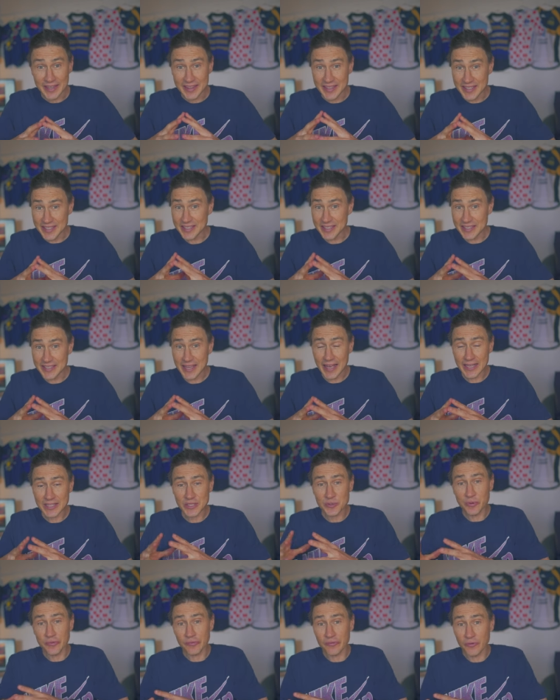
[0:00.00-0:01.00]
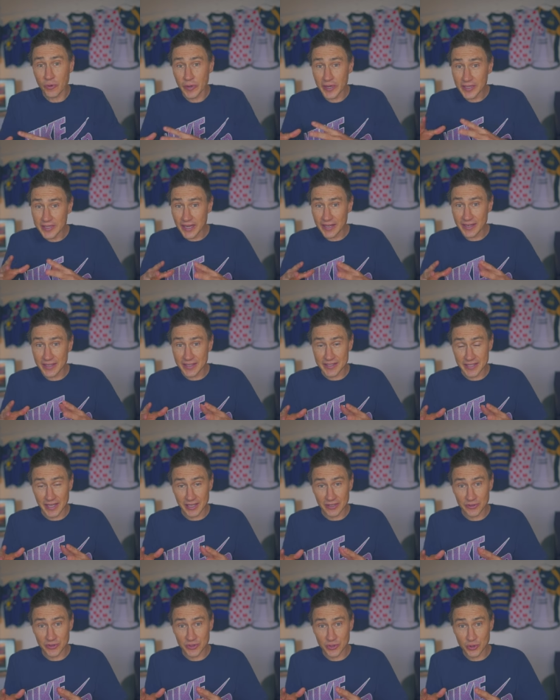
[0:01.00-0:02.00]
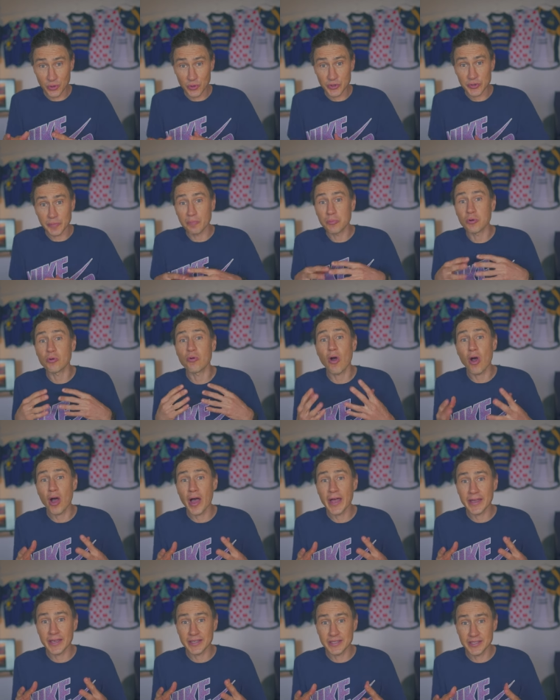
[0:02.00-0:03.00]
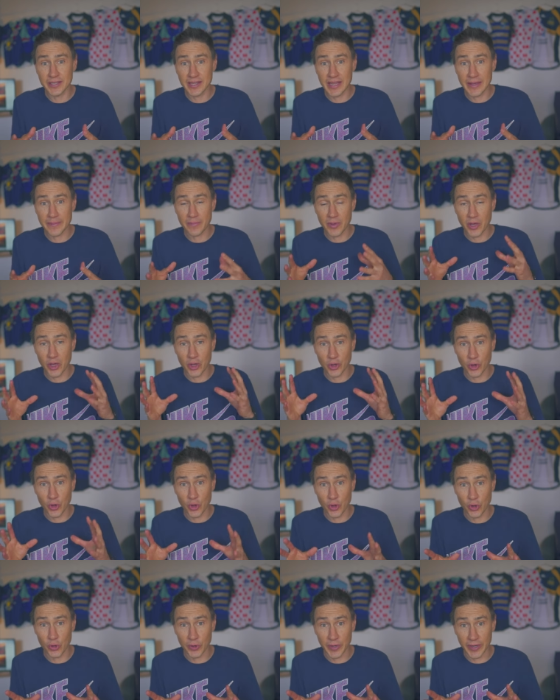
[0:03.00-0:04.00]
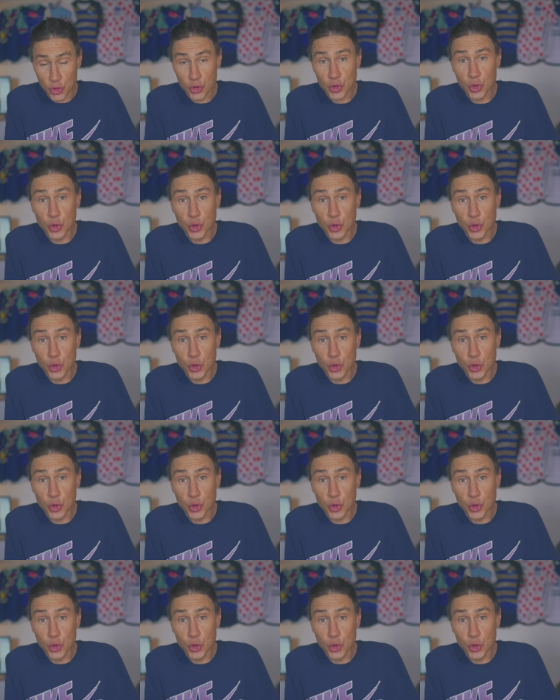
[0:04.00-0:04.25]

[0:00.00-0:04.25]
This is how to avoid getting saddle sores prior to them occurring.